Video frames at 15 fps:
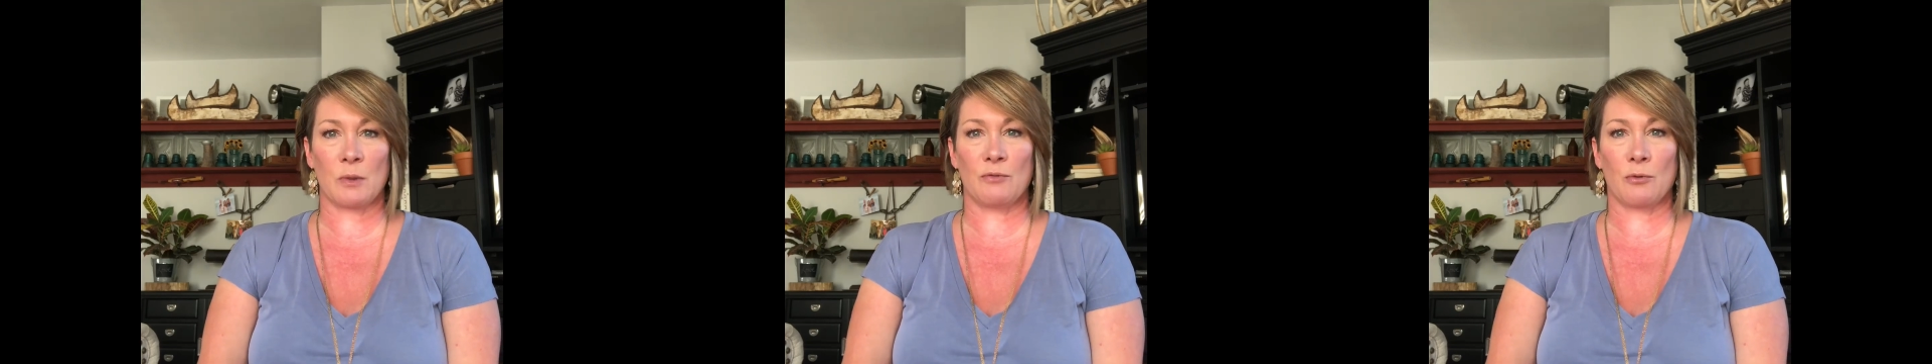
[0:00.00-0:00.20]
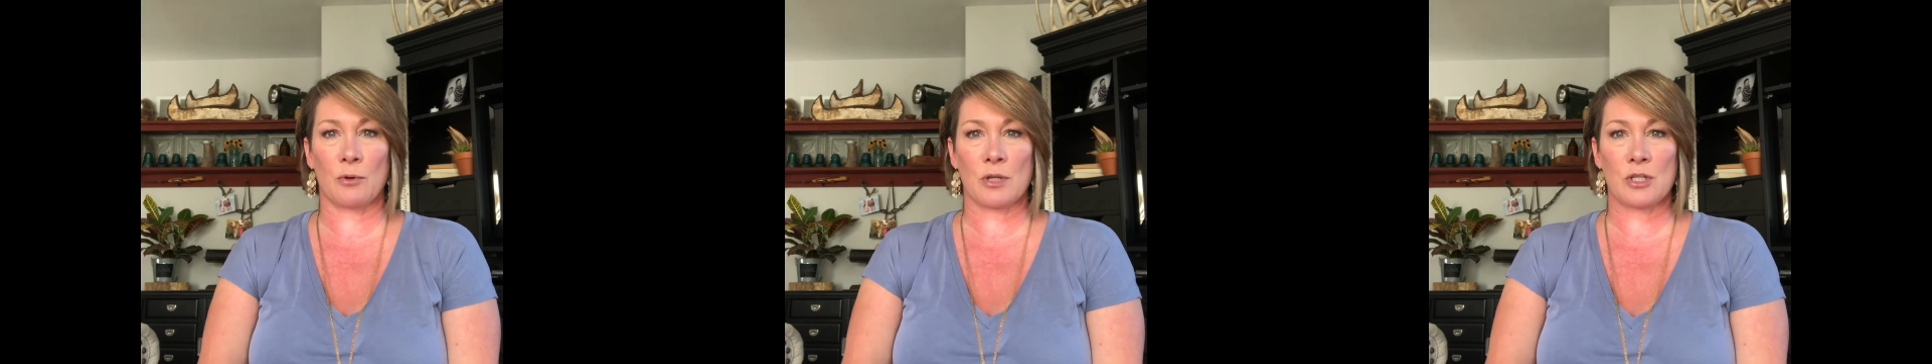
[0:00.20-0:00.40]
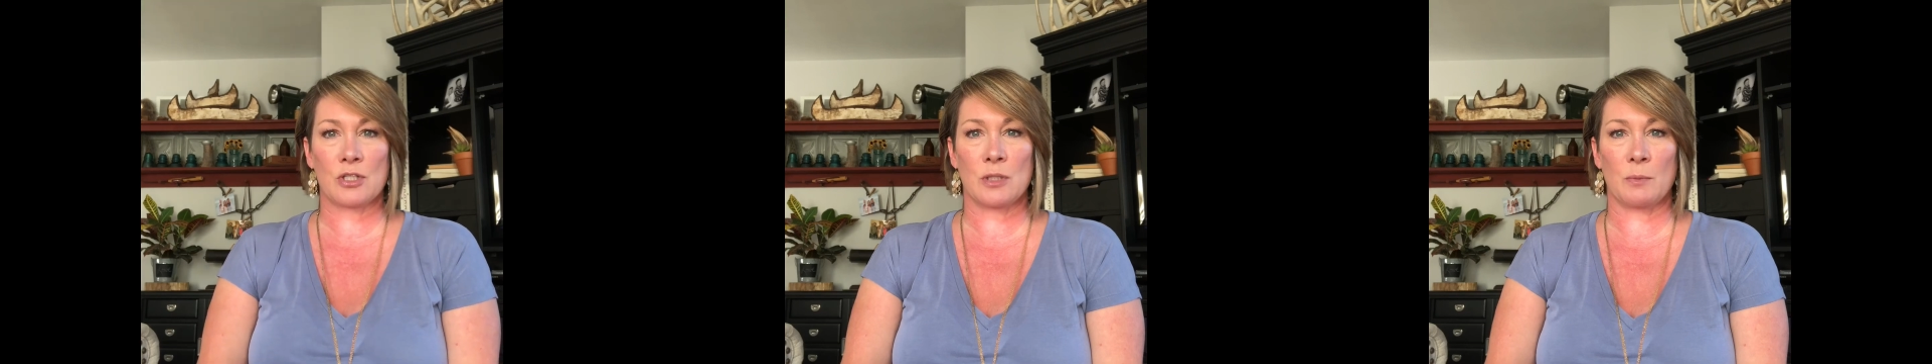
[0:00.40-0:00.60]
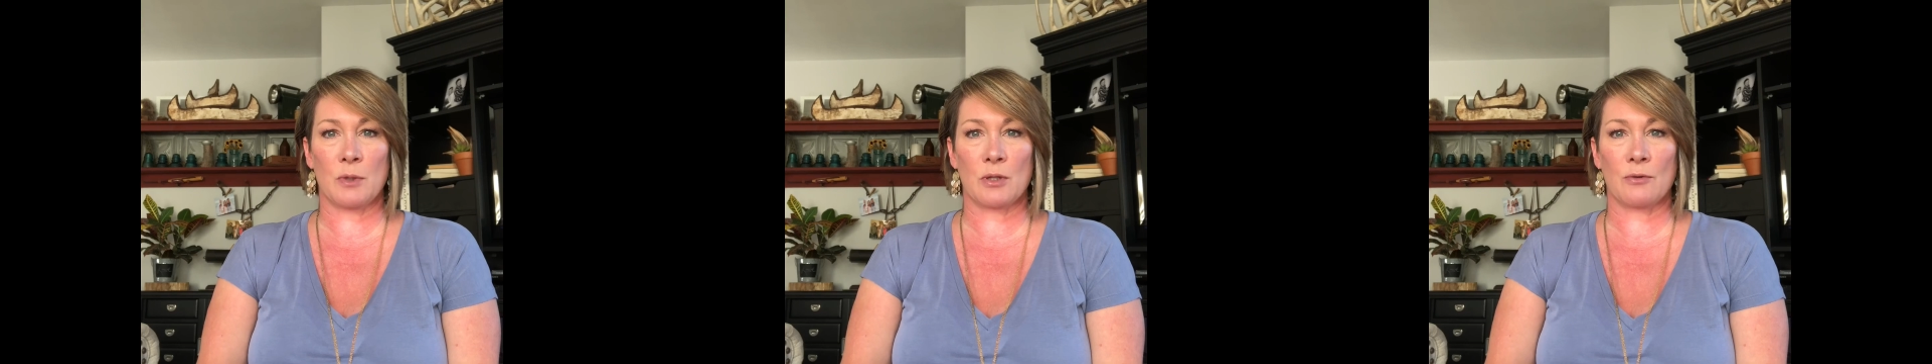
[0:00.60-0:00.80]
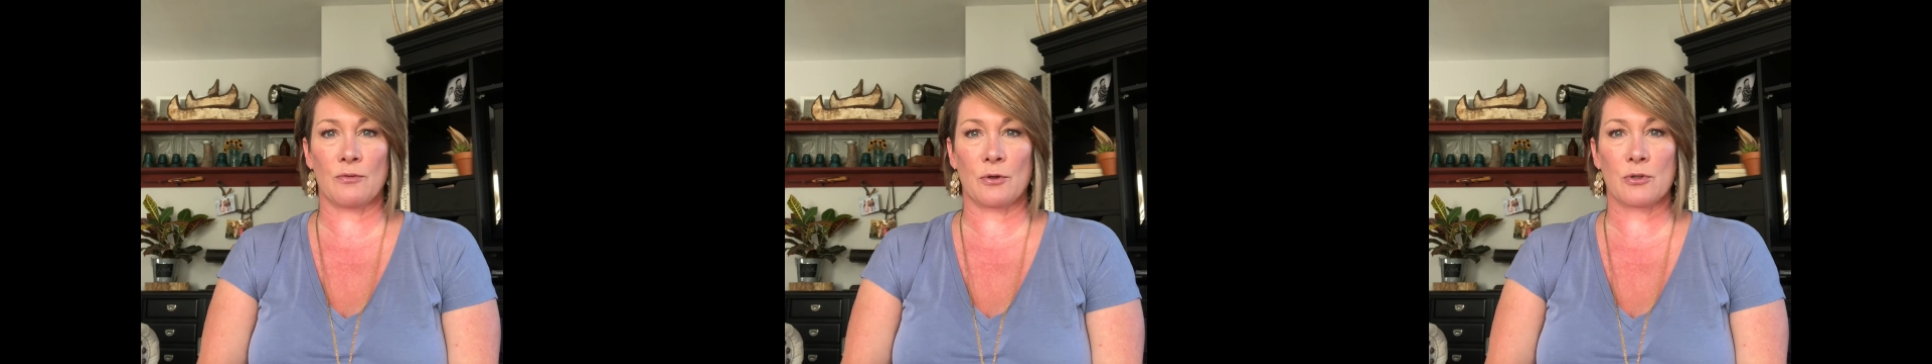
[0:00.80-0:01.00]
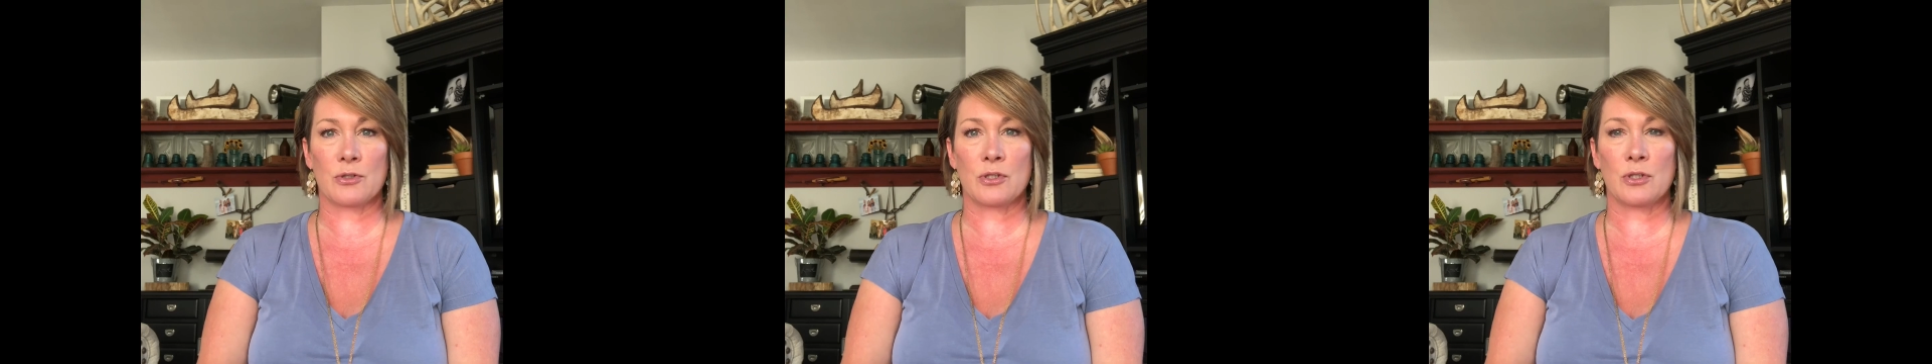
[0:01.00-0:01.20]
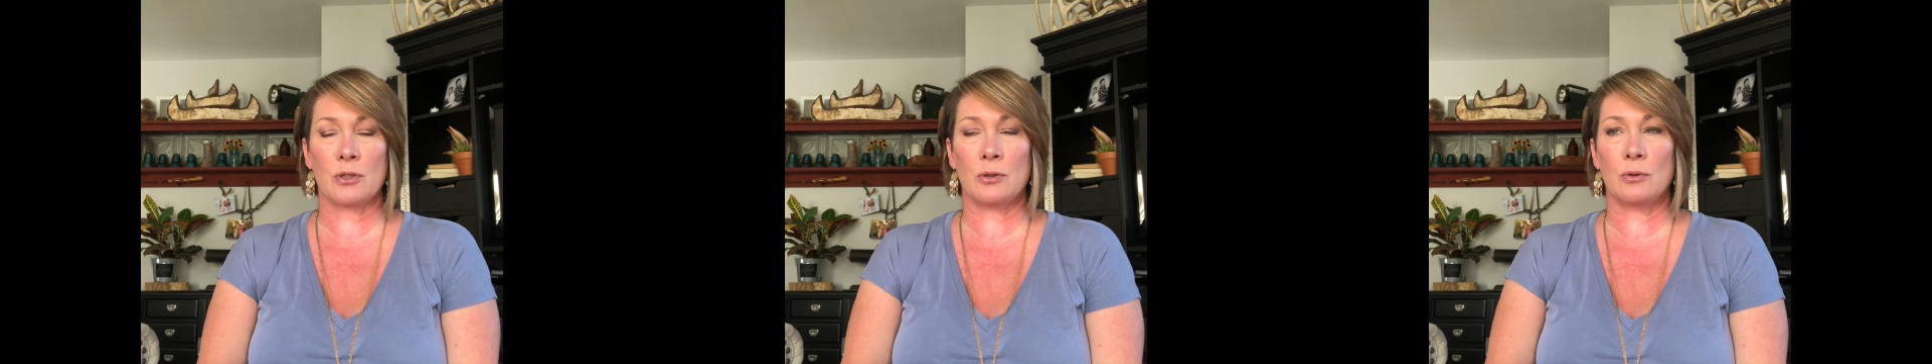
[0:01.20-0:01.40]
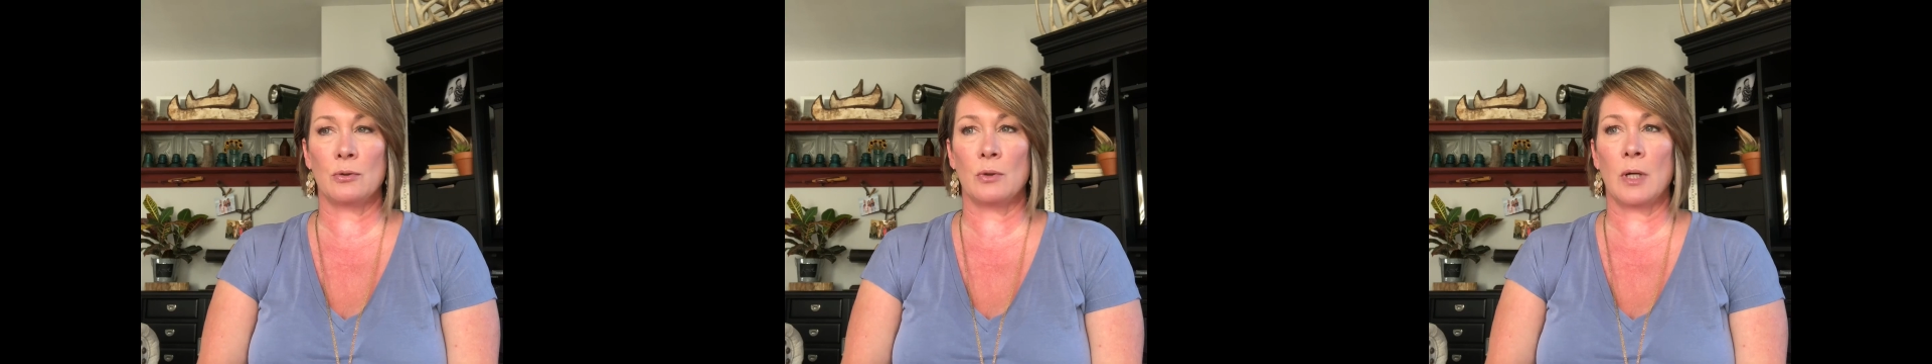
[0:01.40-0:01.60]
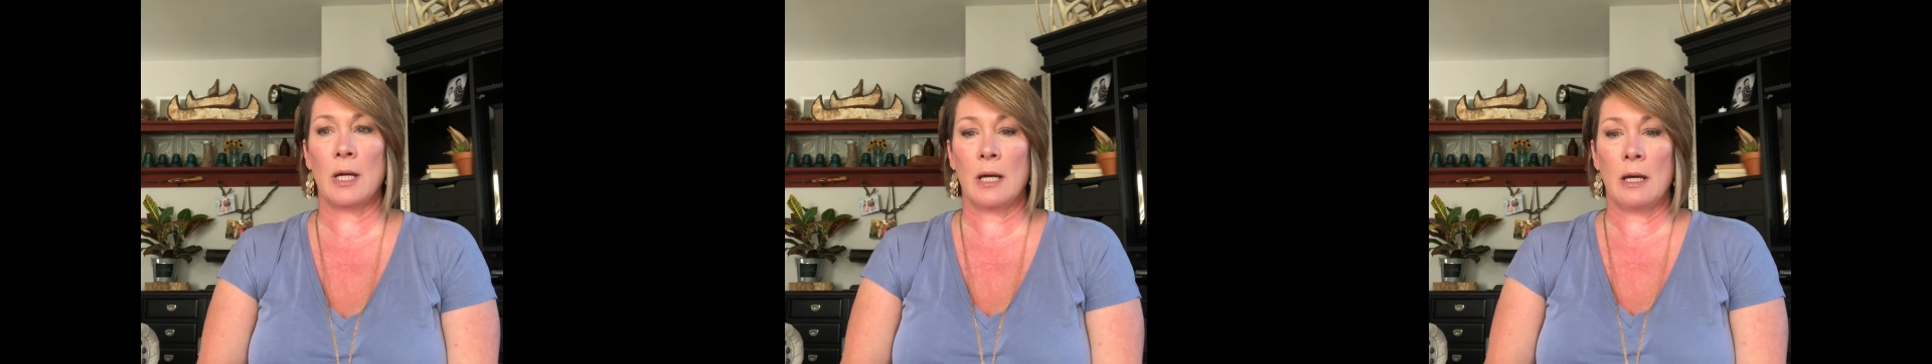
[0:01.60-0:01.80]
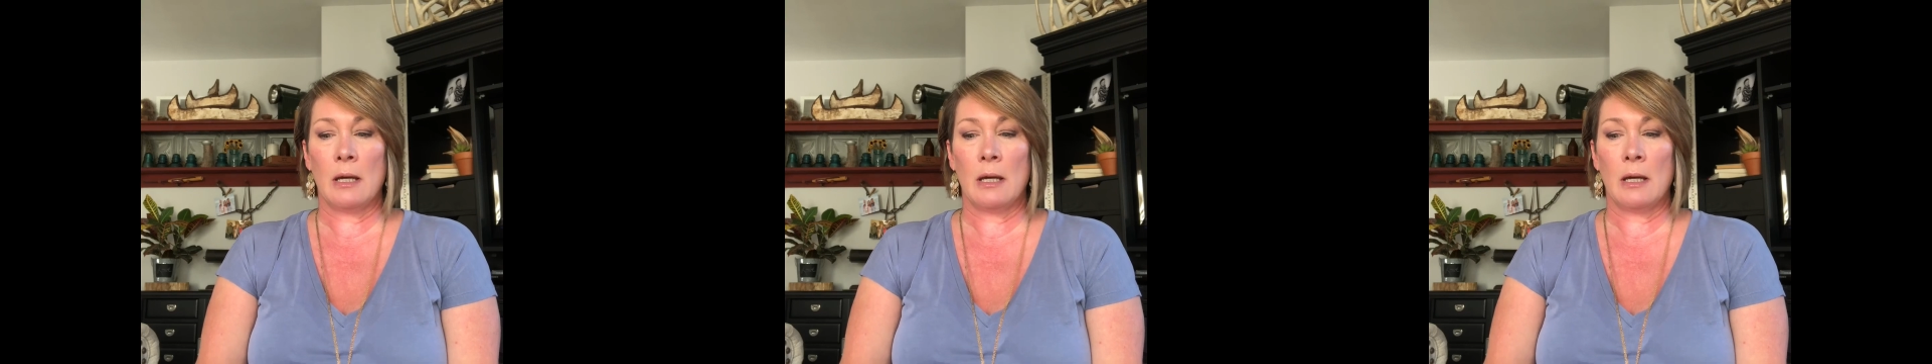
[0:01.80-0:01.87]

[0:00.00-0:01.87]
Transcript: before they ship you the first 2.